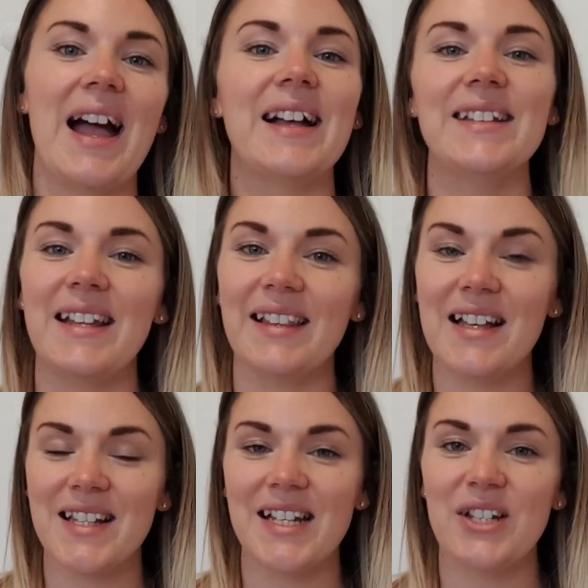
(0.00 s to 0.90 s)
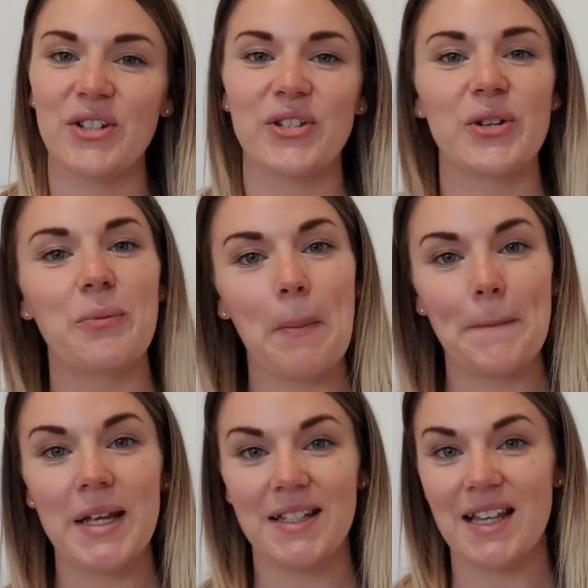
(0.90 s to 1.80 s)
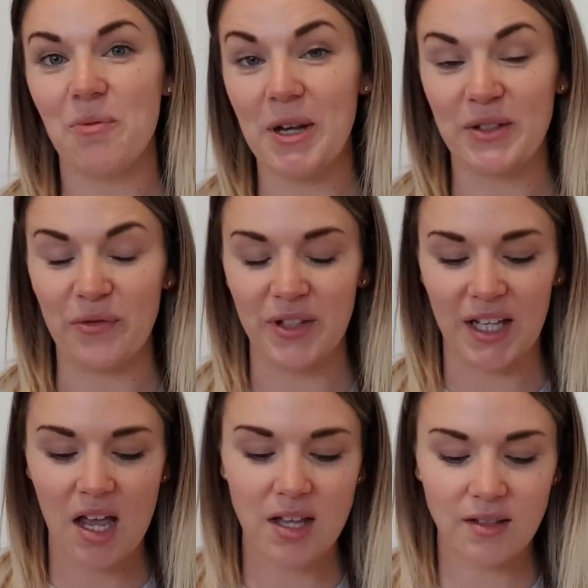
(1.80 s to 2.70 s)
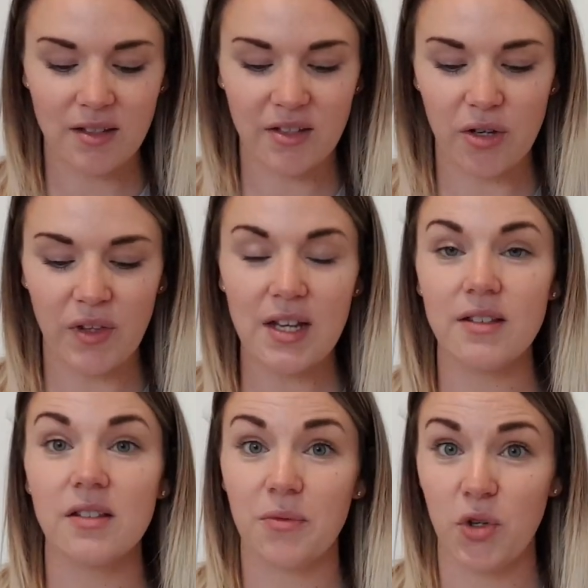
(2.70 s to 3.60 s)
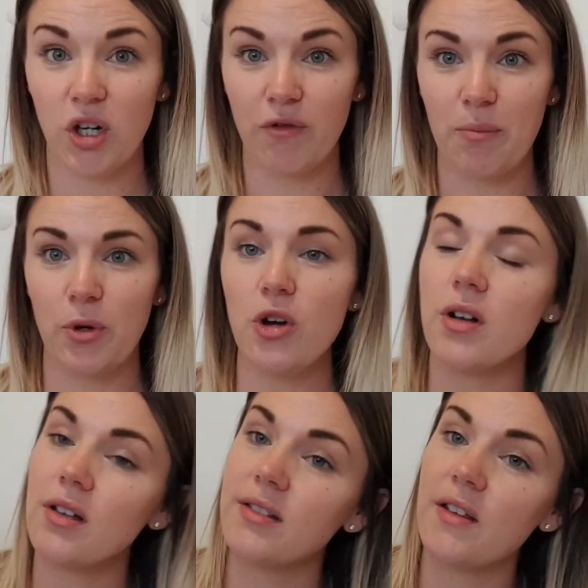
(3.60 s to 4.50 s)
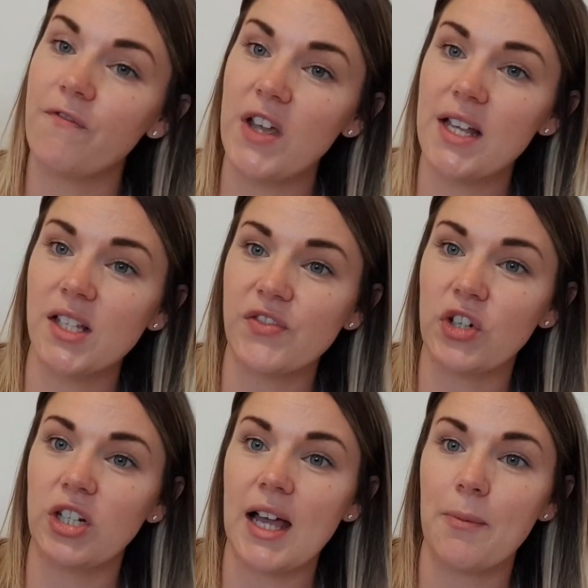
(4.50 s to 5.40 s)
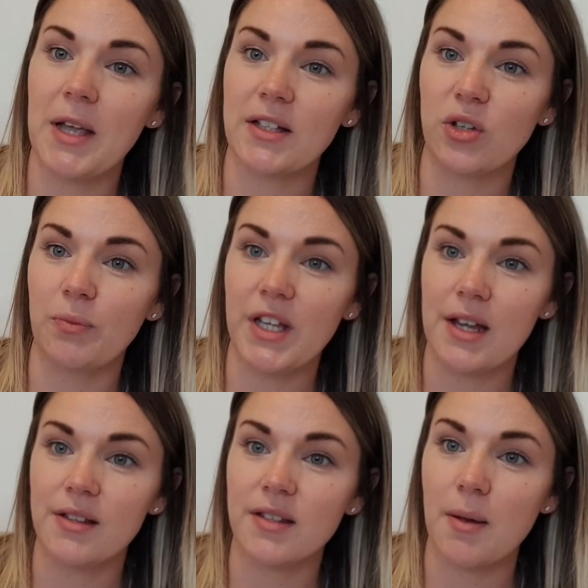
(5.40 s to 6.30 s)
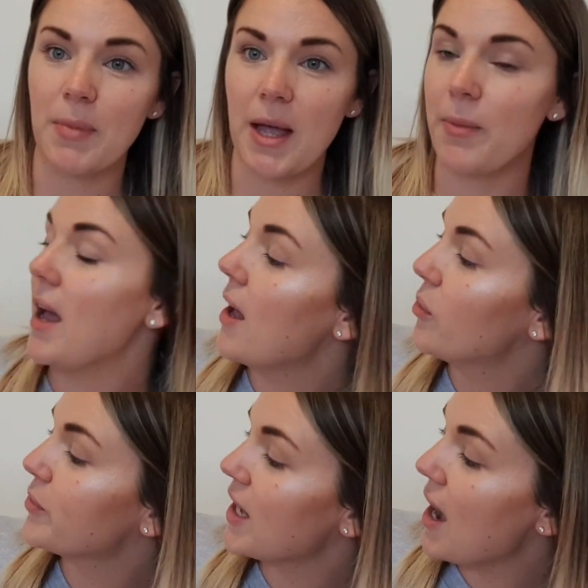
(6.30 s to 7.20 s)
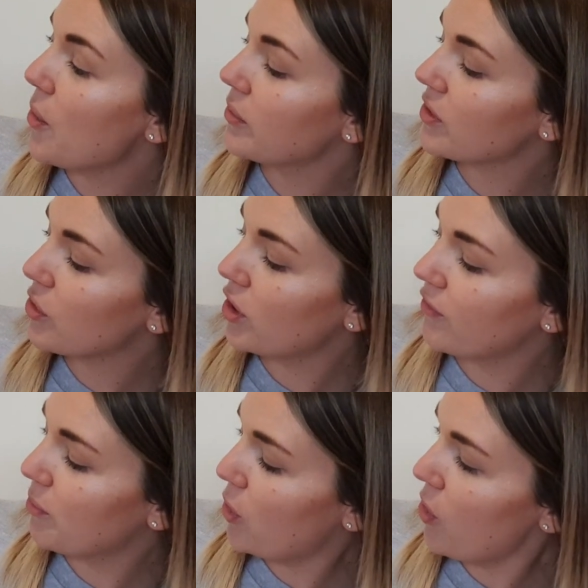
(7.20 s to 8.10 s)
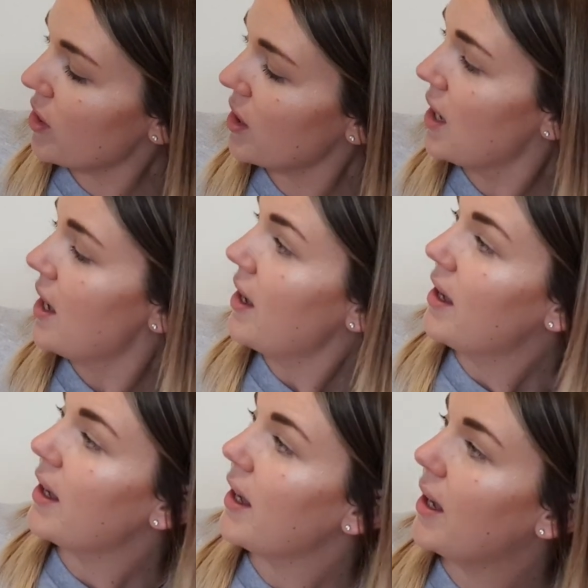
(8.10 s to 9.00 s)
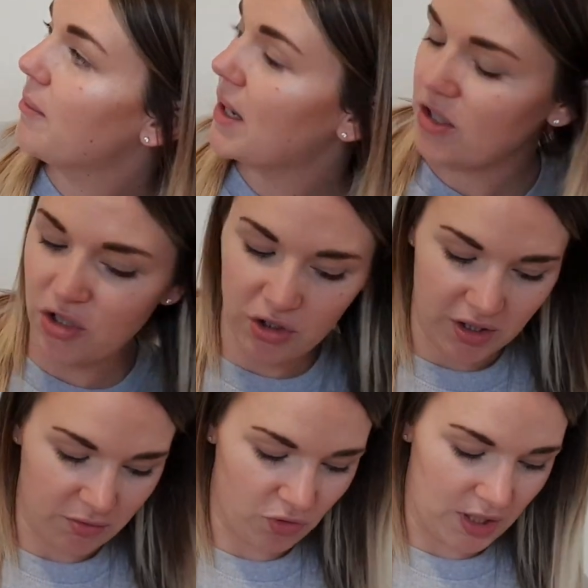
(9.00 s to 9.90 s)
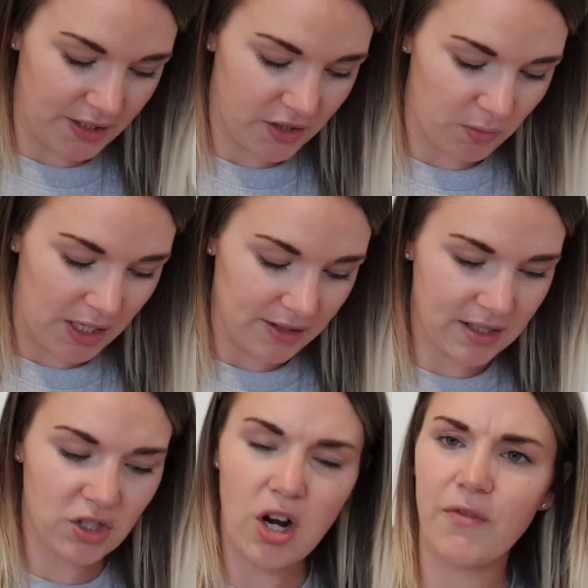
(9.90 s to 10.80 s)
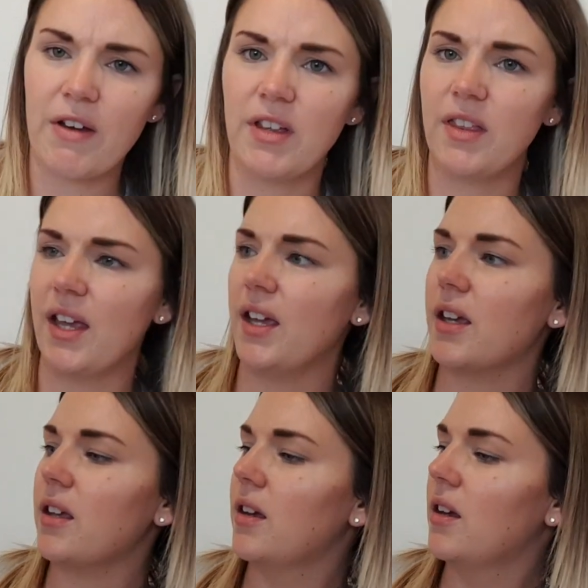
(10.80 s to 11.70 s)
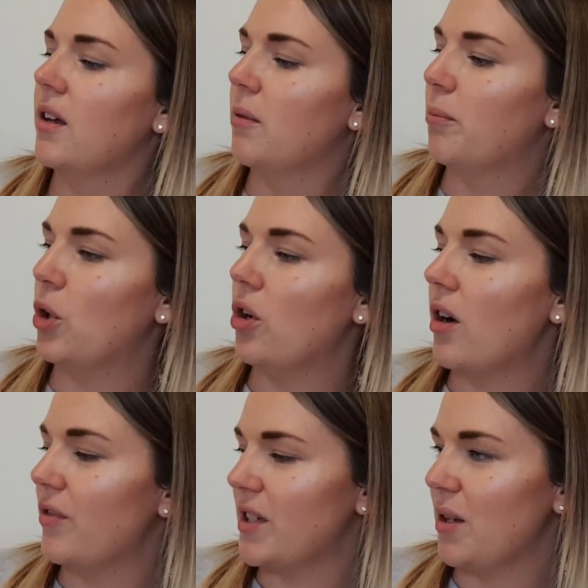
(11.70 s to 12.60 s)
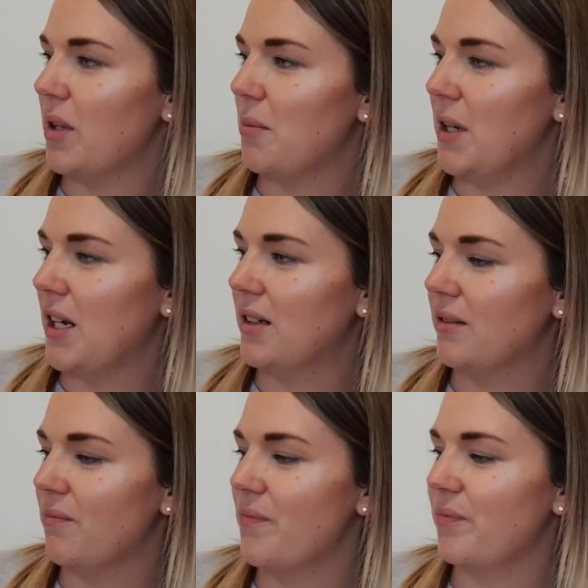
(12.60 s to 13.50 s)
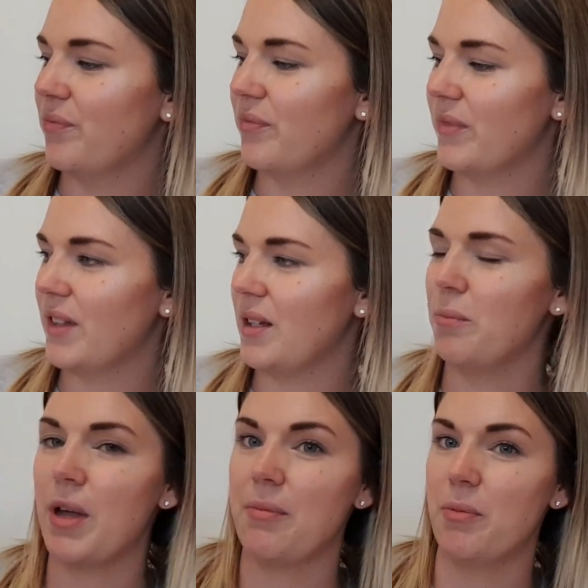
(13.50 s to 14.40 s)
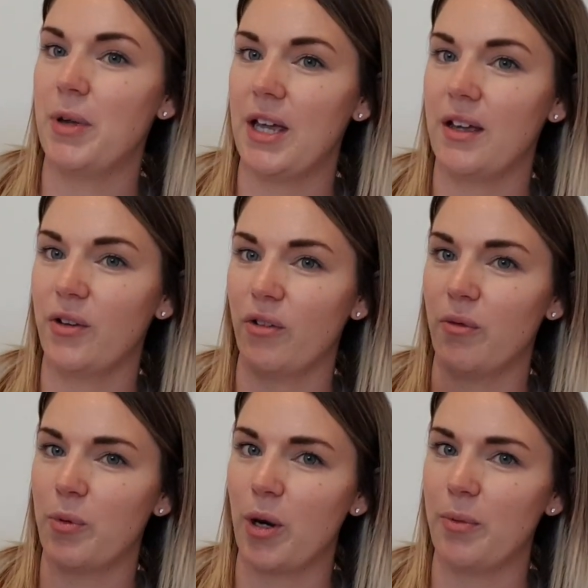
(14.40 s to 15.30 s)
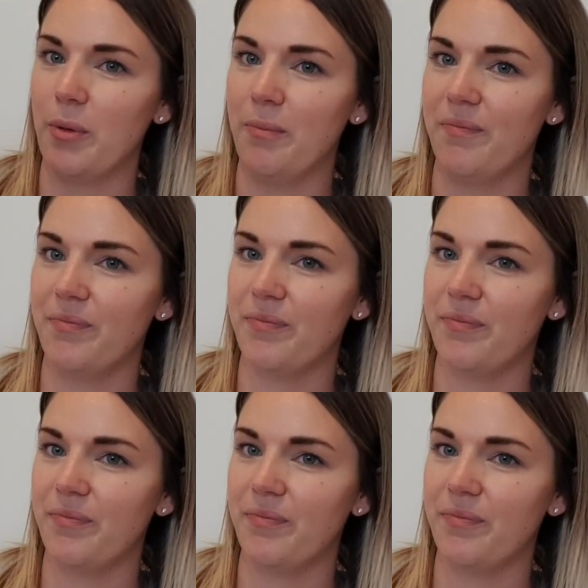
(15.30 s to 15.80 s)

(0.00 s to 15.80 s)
And then lastly, just some bits I picked up for the kids. So these are some colouring books. First of all, I picked up this Pepper Helps Out colouring book. I just thought it was really sweet. It's not very thick, but obviously with it being like Peppa Pig or a proper